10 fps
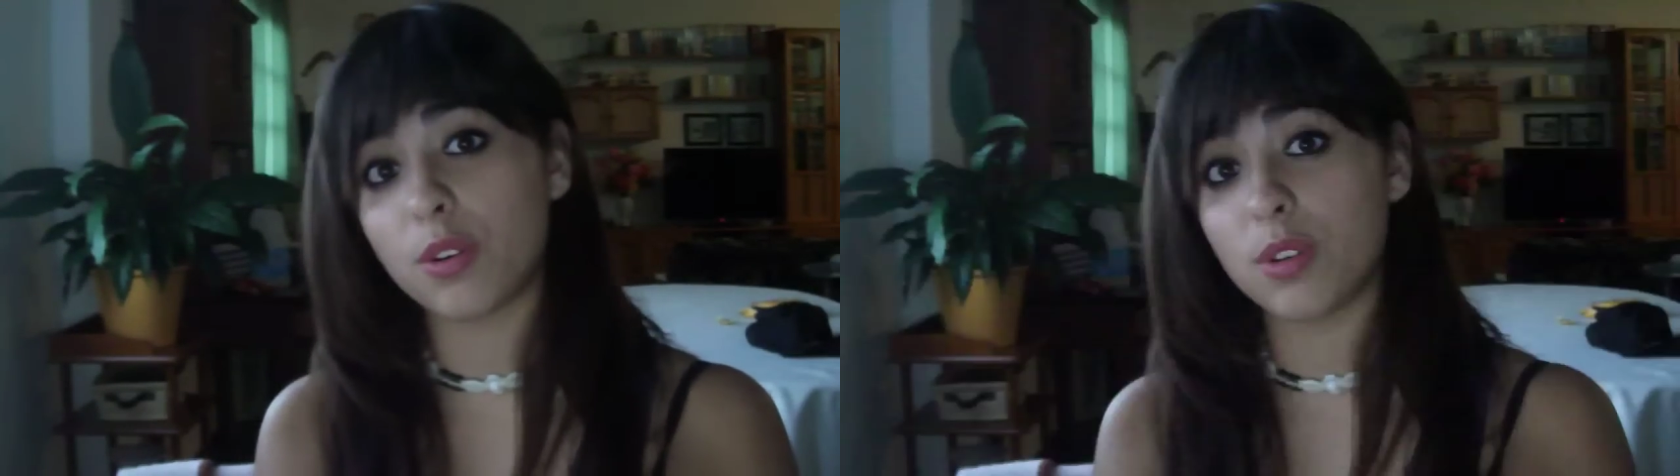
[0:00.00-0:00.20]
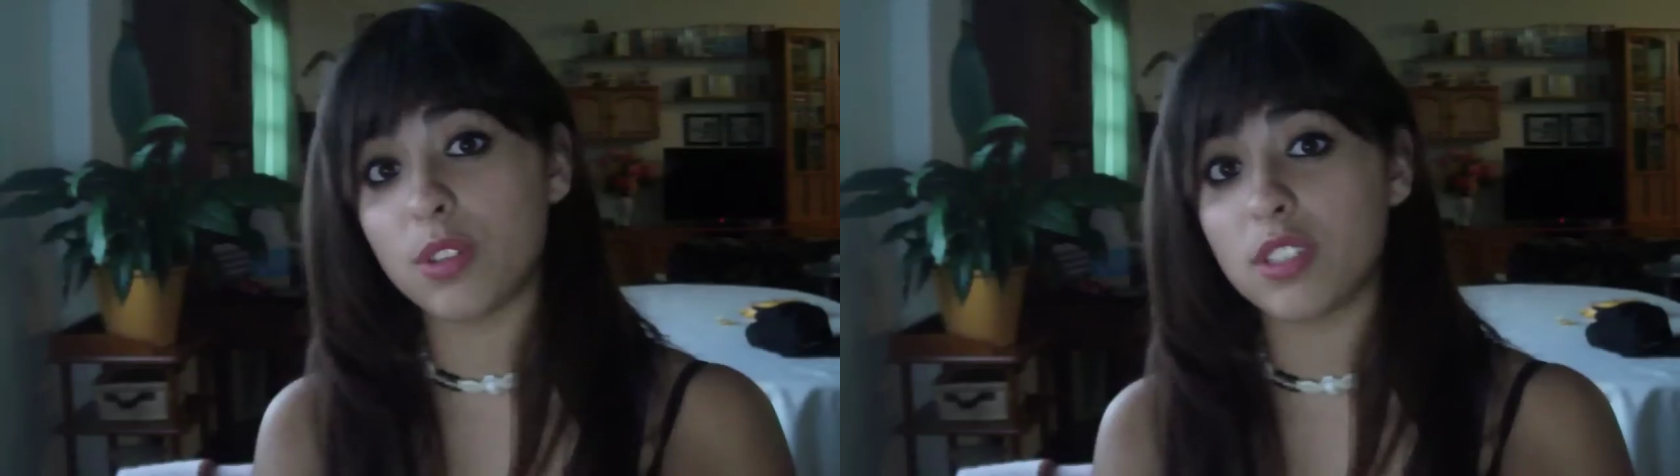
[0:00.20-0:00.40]

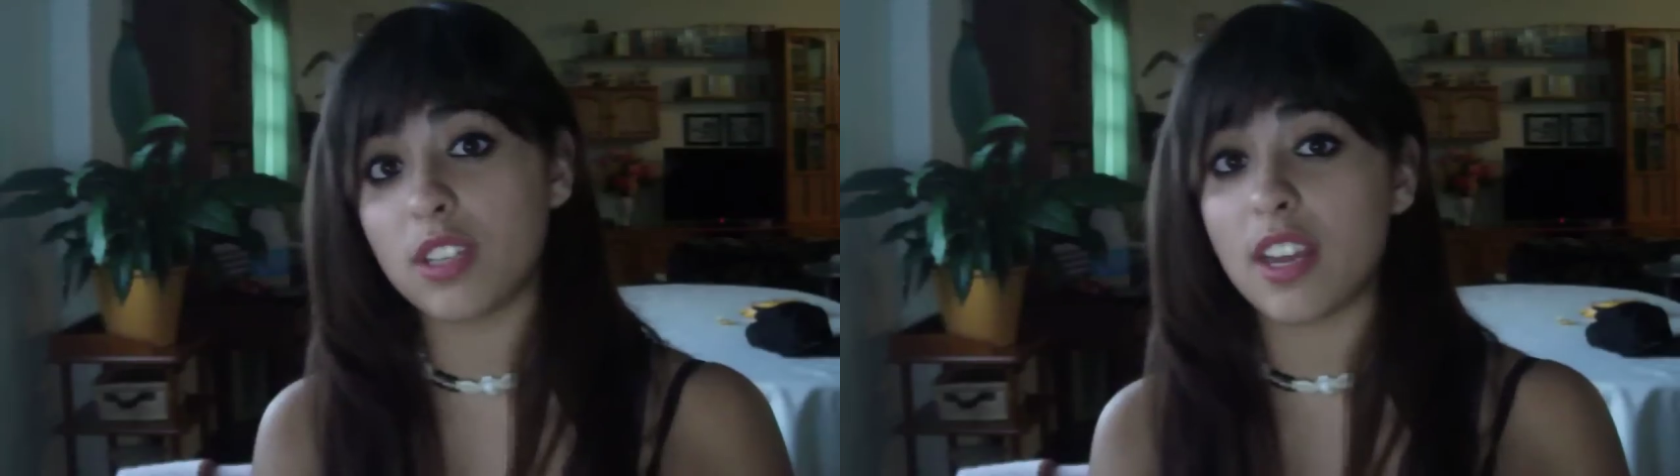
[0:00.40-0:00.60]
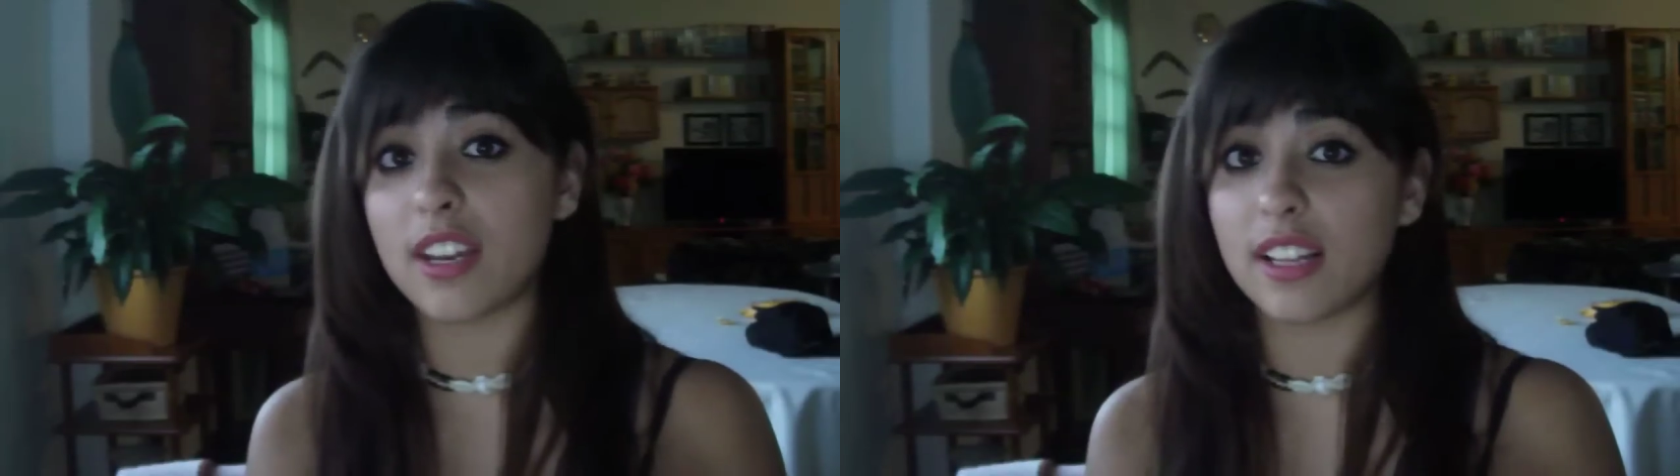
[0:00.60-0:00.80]
Cruz
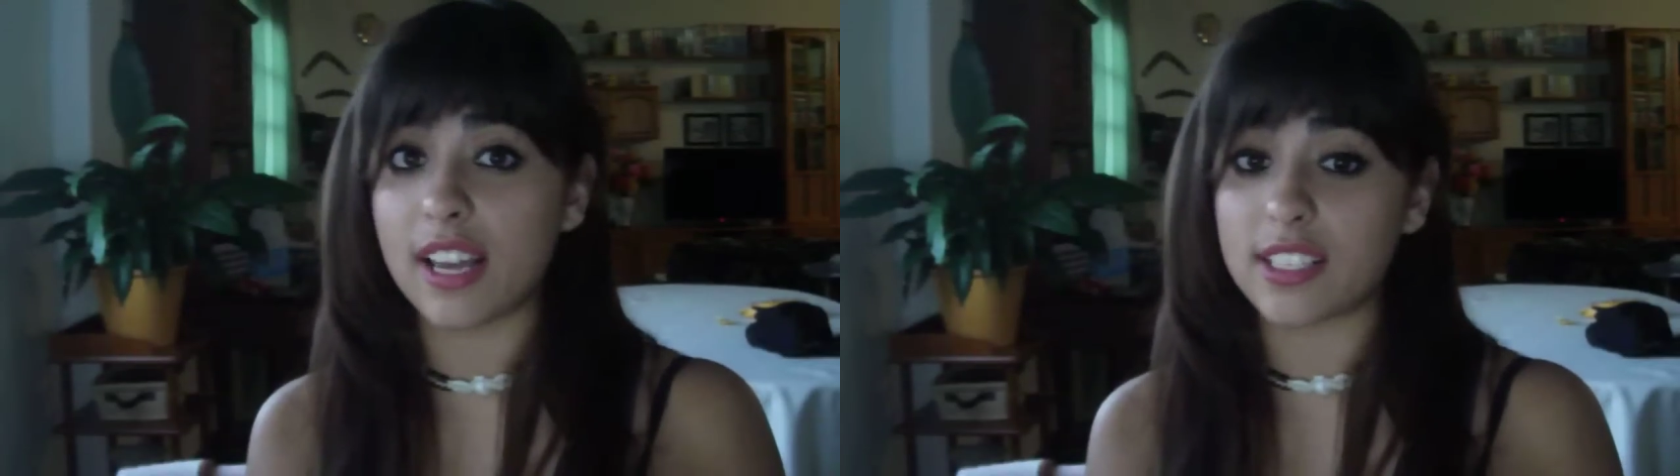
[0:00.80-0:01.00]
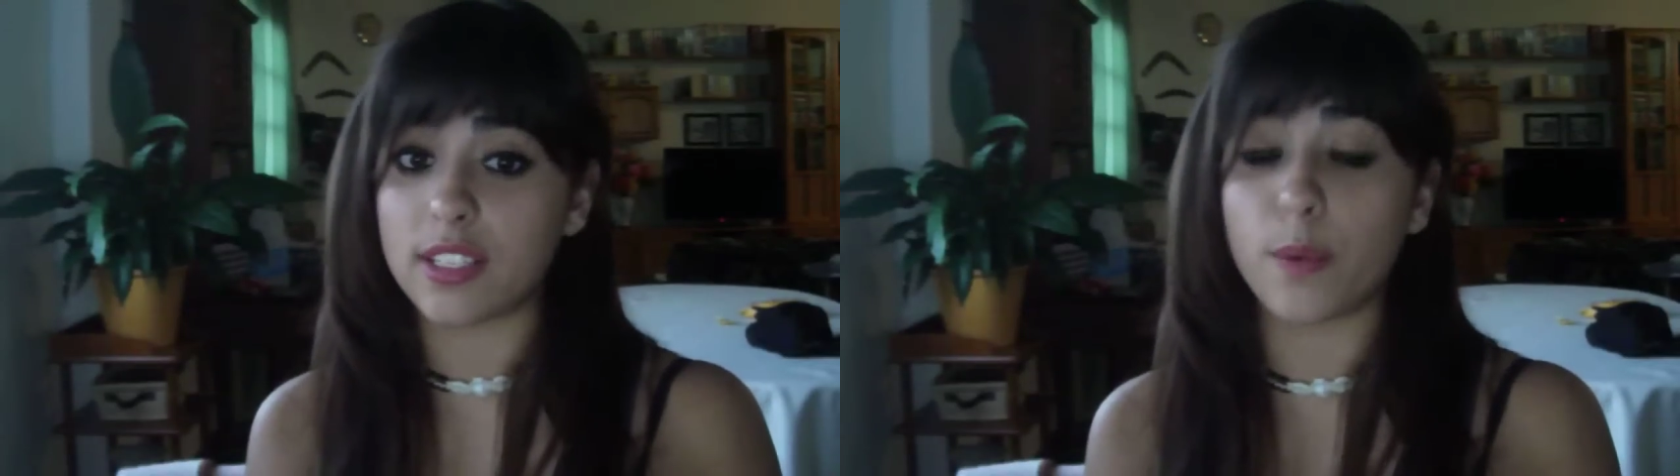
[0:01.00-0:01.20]
and it
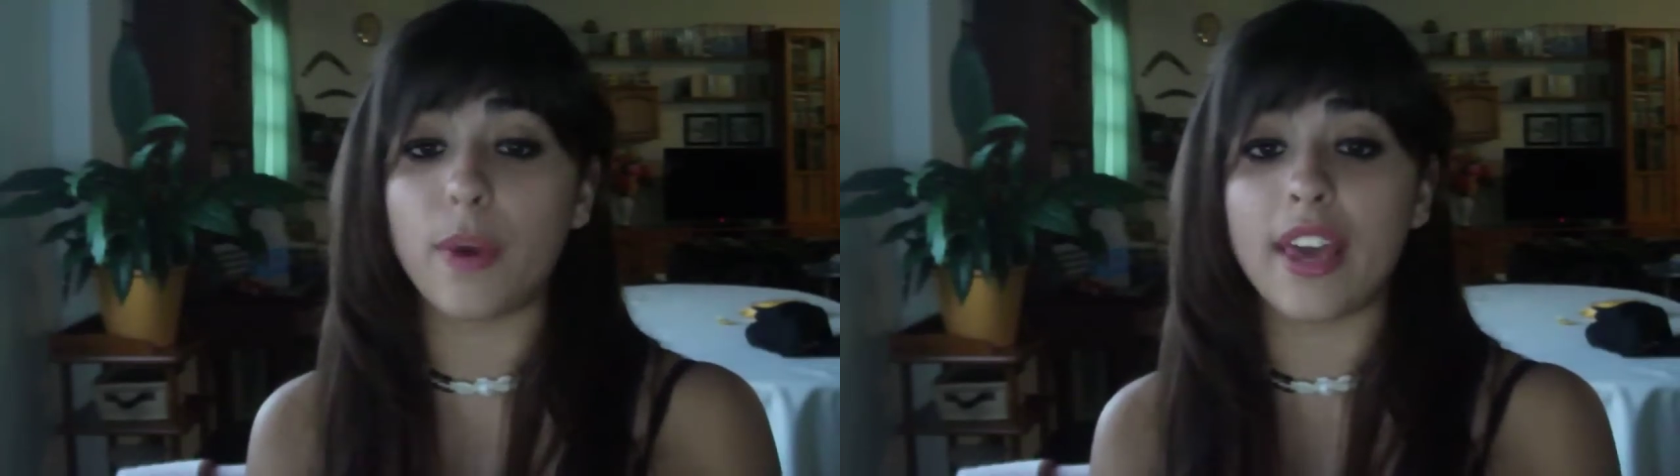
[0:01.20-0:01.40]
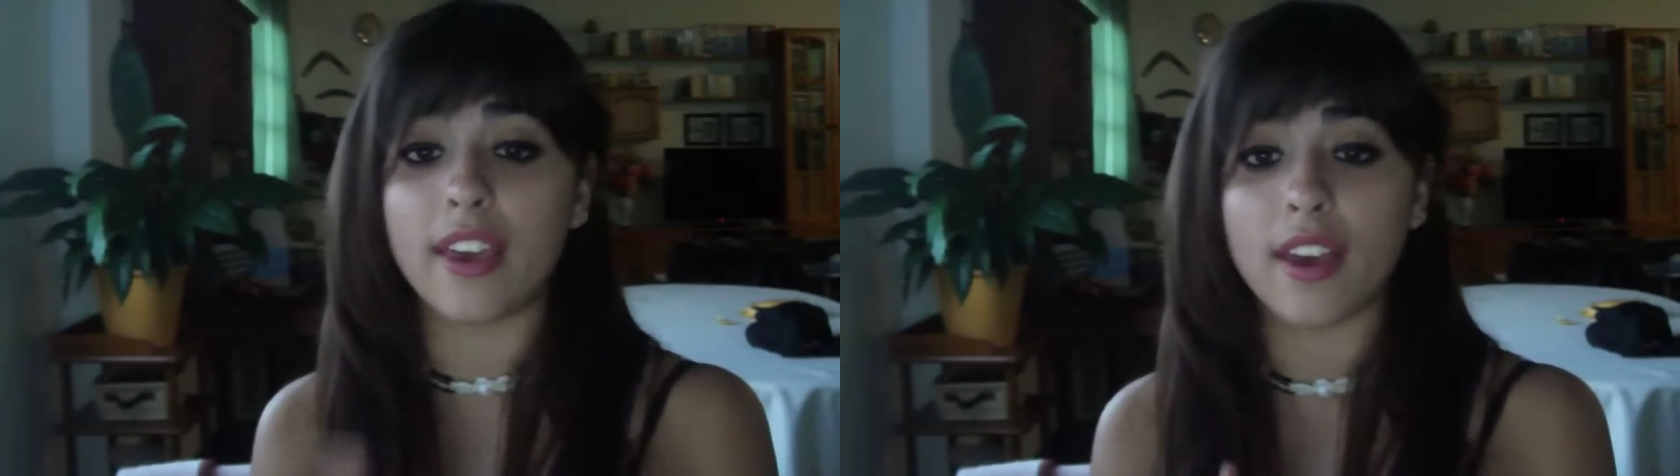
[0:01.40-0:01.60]
lasts a
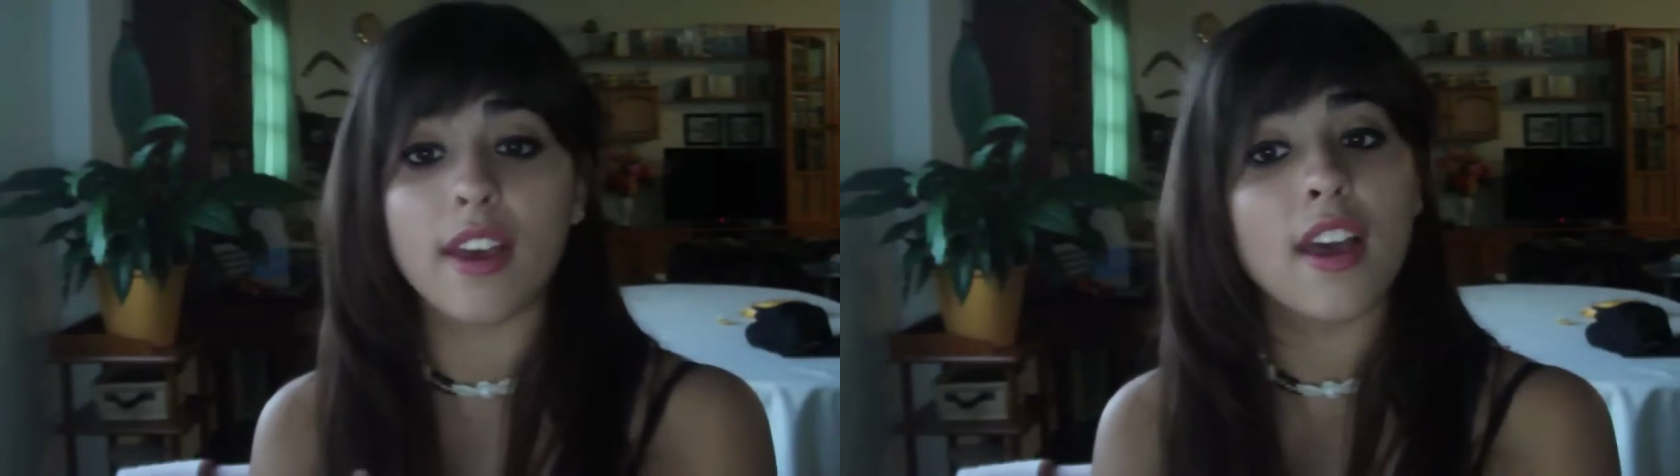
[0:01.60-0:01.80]
week.